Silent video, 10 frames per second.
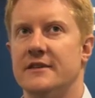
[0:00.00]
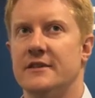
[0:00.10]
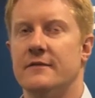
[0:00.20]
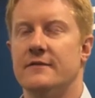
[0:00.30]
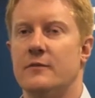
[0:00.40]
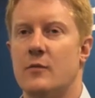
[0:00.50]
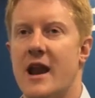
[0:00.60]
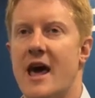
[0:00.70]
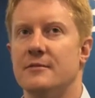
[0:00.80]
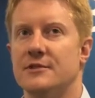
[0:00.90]
of when
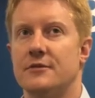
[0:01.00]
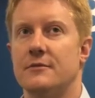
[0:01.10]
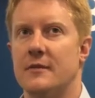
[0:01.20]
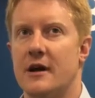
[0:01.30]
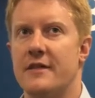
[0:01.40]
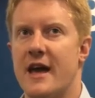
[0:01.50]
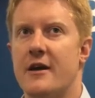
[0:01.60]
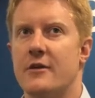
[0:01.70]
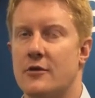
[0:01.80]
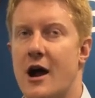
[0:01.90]
animals are
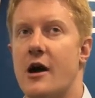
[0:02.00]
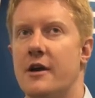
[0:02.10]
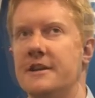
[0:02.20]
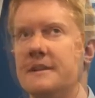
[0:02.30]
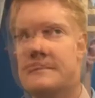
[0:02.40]
there or aren't.